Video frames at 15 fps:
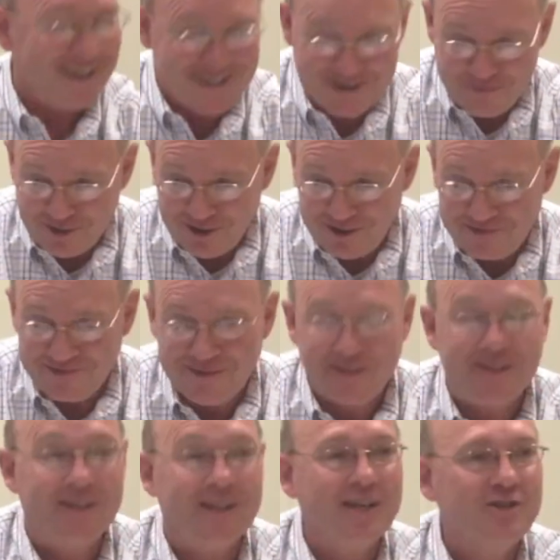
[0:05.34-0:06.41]
I am a
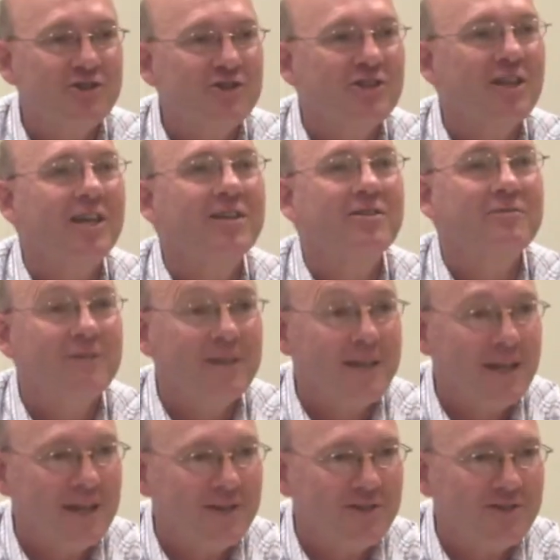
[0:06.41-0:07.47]
legislative
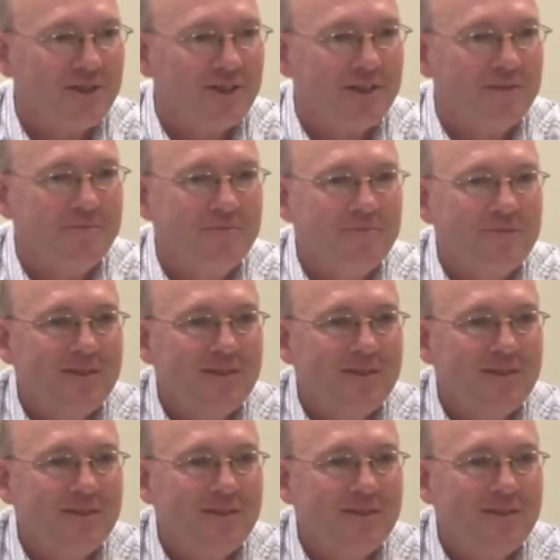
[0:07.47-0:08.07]
liaison.